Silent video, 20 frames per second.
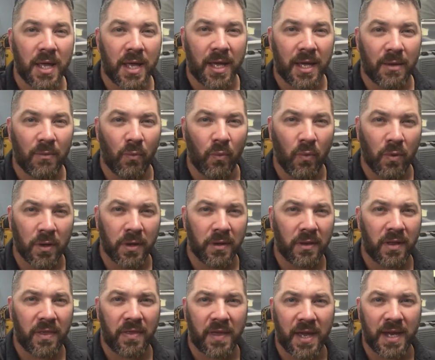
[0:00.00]
and one of
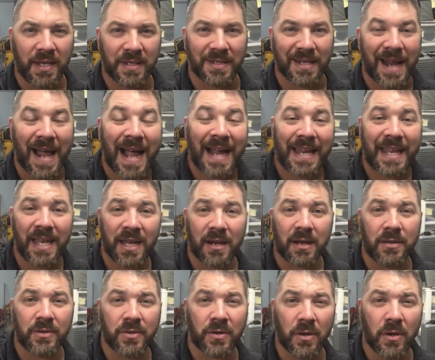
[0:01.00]
the things that I can't
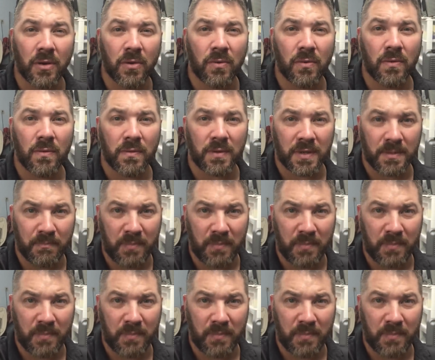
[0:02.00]
control,